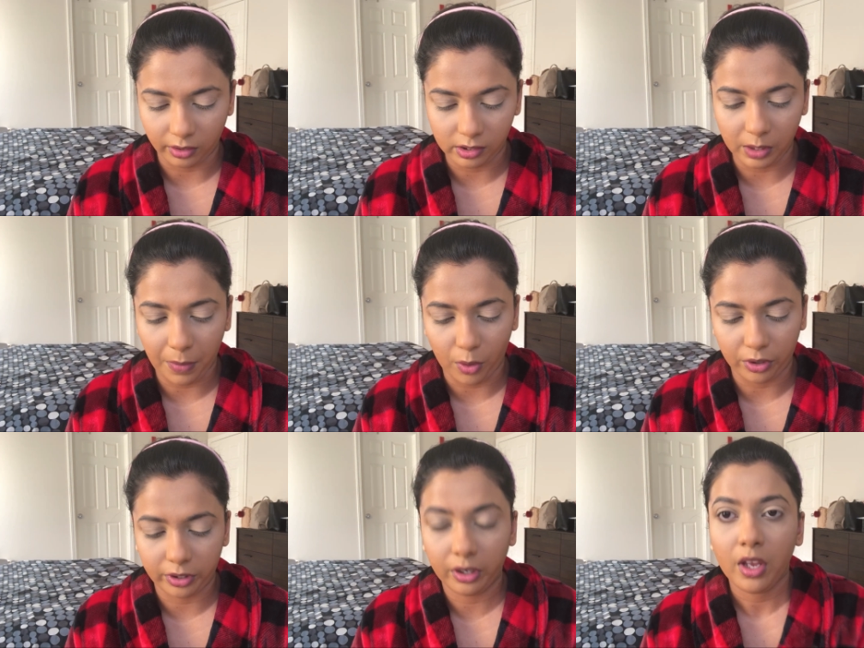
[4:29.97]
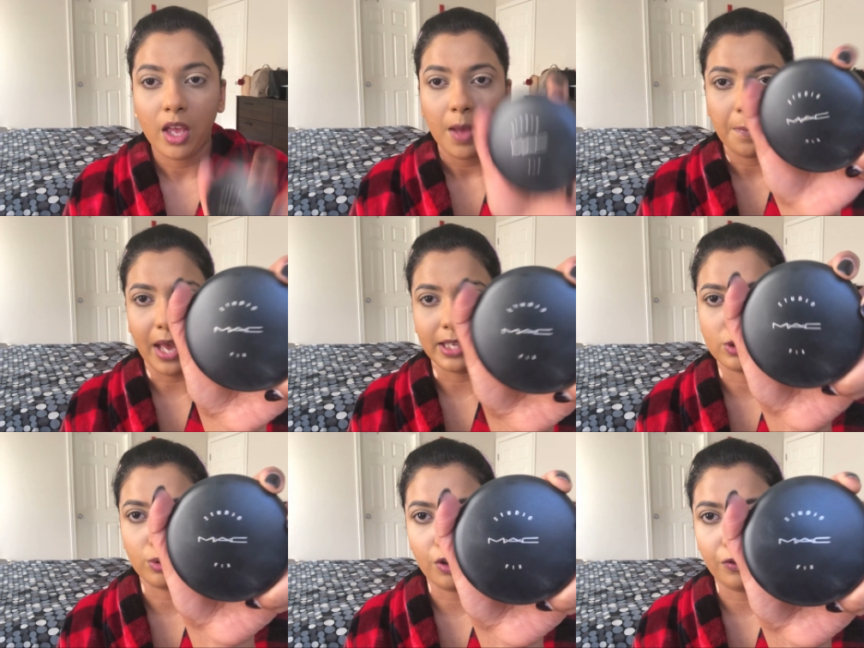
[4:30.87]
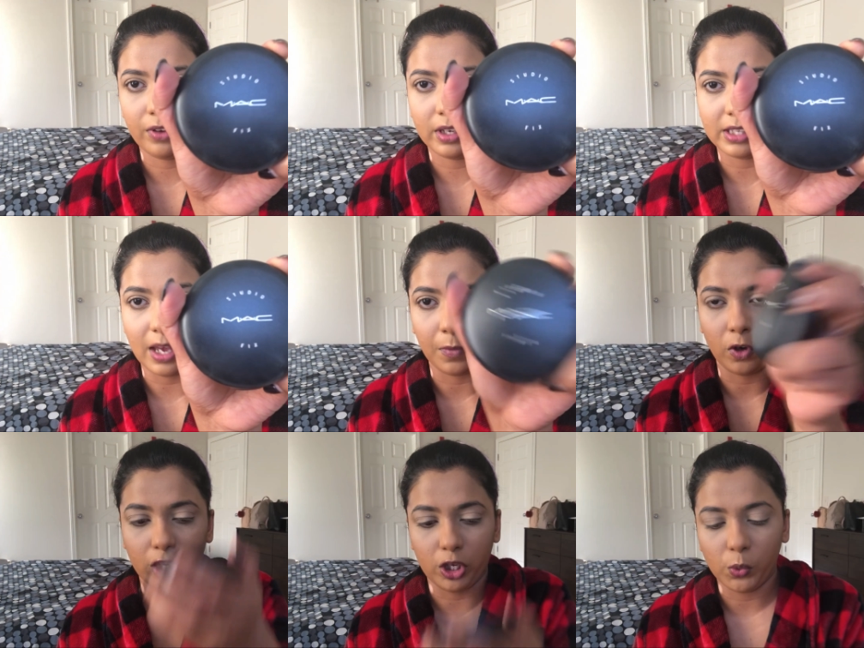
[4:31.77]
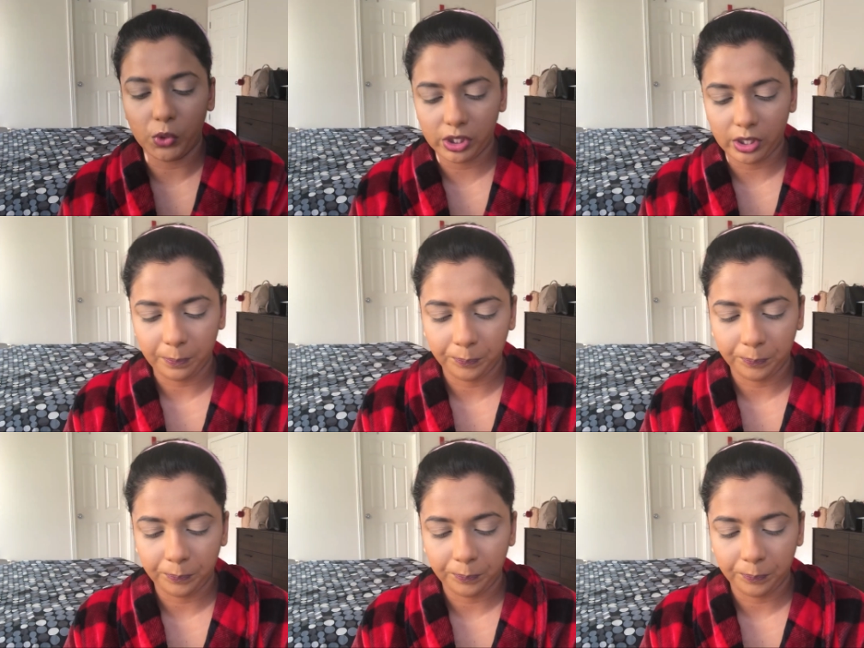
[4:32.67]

This is the powder MAC Studio Fix I'm gonna use